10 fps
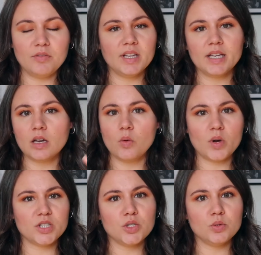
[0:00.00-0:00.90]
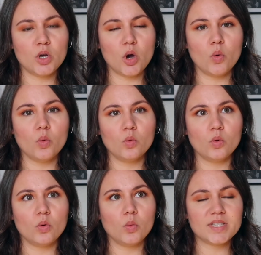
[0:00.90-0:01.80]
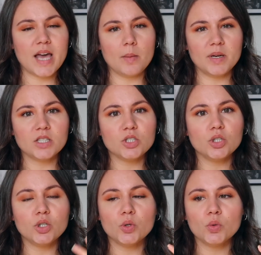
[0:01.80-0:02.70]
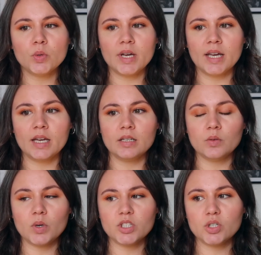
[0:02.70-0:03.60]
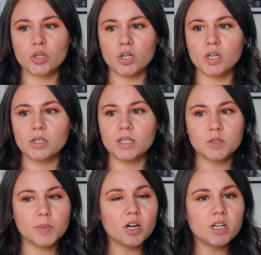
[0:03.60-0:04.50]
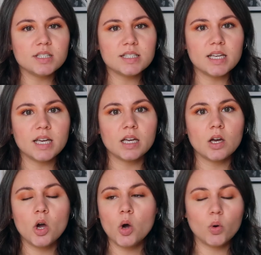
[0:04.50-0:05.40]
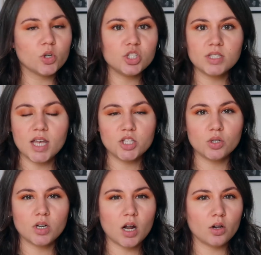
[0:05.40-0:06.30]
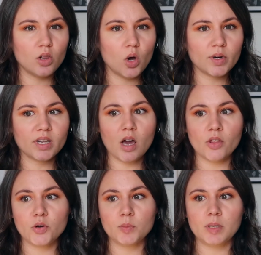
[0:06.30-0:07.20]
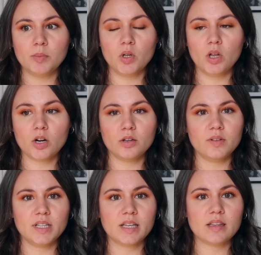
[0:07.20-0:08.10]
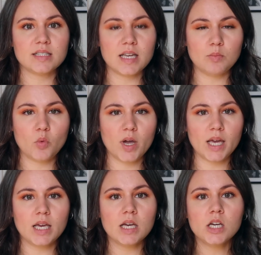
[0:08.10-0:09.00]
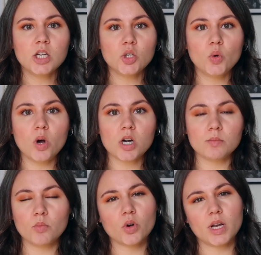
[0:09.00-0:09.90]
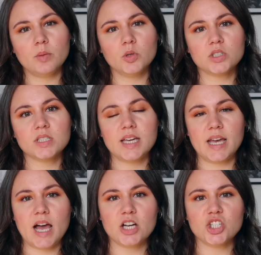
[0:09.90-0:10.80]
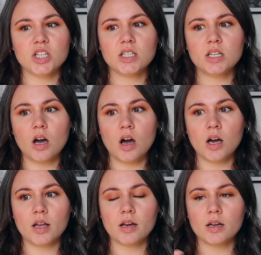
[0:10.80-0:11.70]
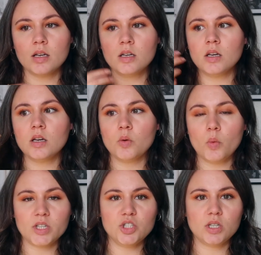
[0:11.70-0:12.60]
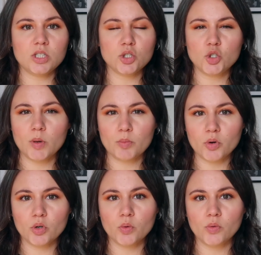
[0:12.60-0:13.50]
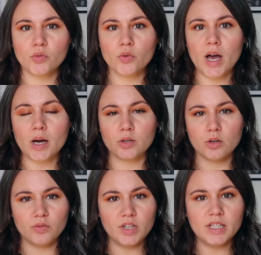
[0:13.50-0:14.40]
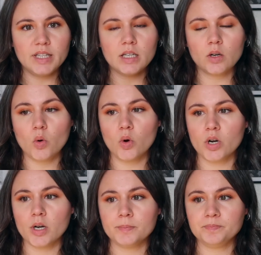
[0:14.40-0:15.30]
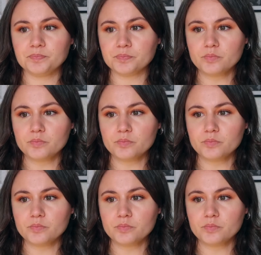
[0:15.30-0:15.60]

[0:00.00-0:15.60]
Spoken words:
I feel like once you know what's happening to you and what you're experiencing, or just that you're not alone and other people are feeling the same way, you are more able to take action on what you can do to improve how you're feeling or